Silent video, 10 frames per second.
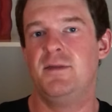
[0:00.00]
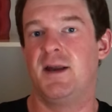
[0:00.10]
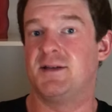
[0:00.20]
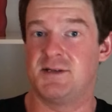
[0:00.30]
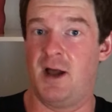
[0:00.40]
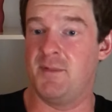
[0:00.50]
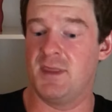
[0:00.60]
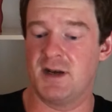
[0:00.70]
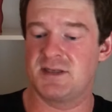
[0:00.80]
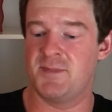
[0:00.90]
That does not
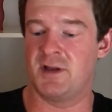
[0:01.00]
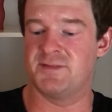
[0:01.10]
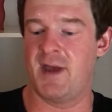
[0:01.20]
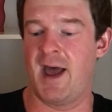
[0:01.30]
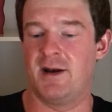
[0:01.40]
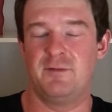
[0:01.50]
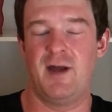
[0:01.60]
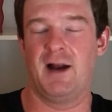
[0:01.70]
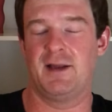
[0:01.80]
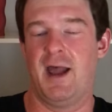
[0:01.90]
mean that it smells bad. In
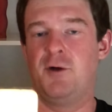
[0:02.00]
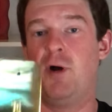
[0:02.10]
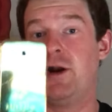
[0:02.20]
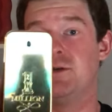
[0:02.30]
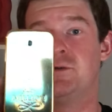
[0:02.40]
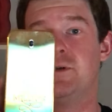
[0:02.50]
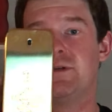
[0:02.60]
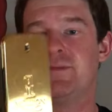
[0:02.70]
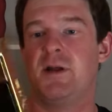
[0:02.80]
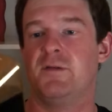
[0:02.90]
fact, I quite enjoy
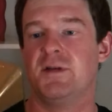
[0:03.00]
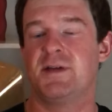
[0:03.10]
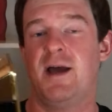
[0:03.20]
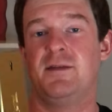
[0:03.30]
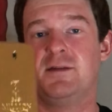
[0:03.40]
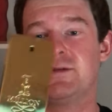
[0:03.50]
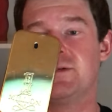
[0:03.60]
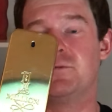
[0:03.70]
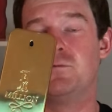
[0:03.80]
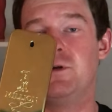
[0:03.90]
the smell of this. I think this
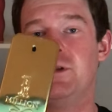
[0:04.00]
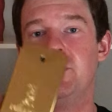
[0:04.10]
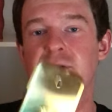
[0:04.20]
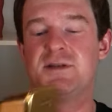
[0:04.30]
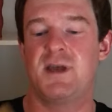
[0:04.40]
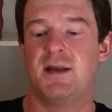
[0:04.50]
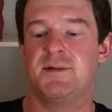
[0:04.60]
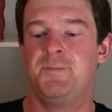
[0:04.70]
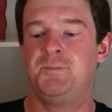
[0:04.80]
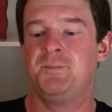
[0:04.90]
is a really good scent.